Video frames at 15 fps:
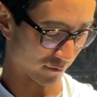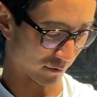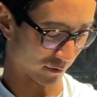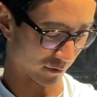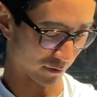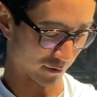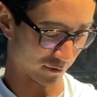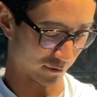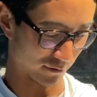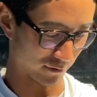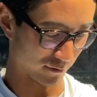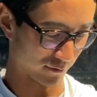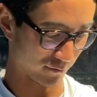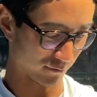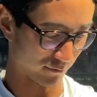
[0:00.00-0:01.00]
and
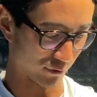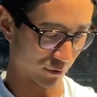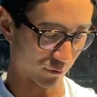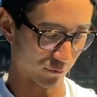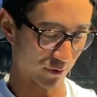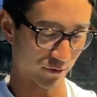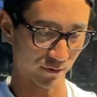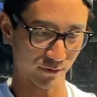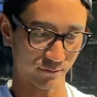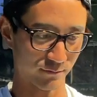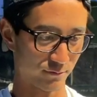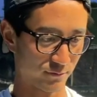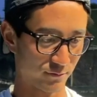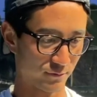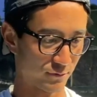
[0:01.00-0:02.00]
you know, nothing
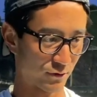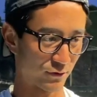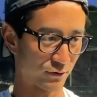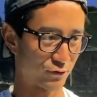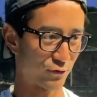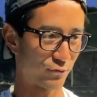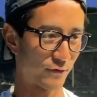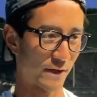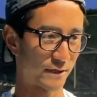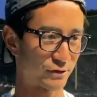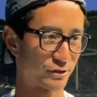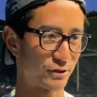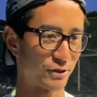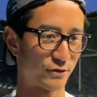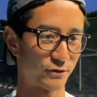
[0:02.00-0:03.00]
too
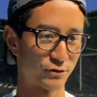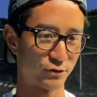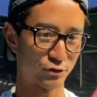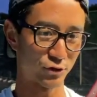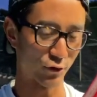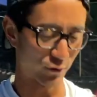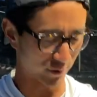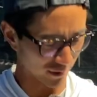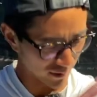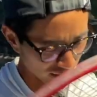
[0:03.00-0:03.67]
flashy, nothing too showy,